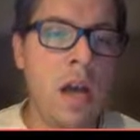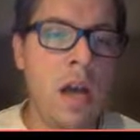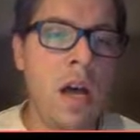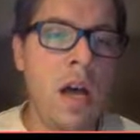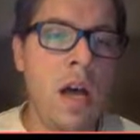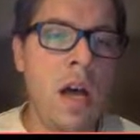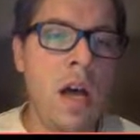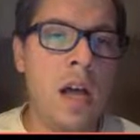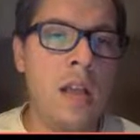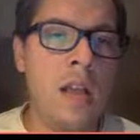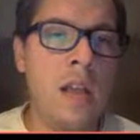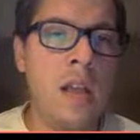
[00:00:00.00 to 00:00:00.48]

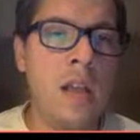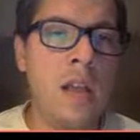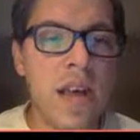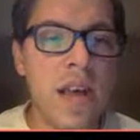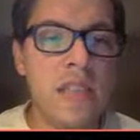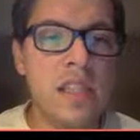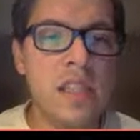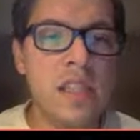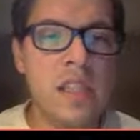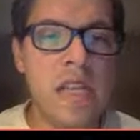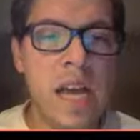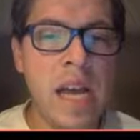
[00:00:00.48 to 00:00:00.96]

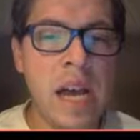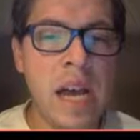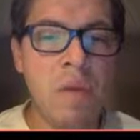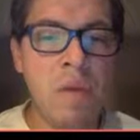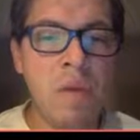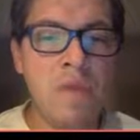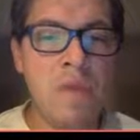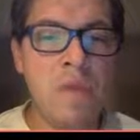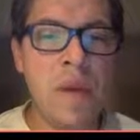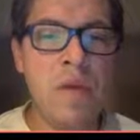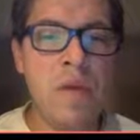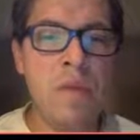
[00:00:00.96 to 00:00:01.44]
Lastly, I
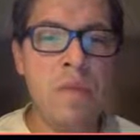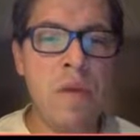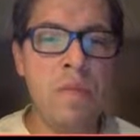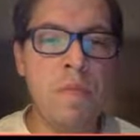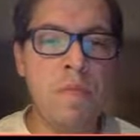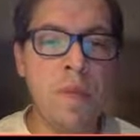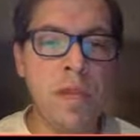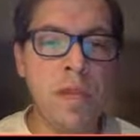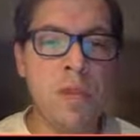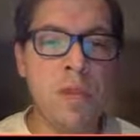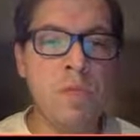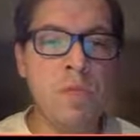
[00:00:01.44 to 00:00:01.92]
would meet with
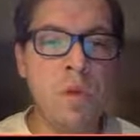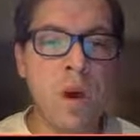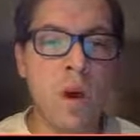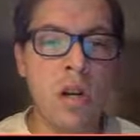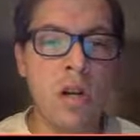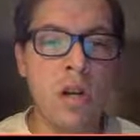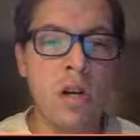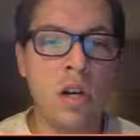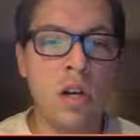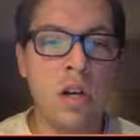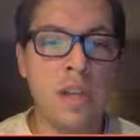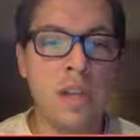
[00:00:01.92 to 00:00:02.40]
Miss Walker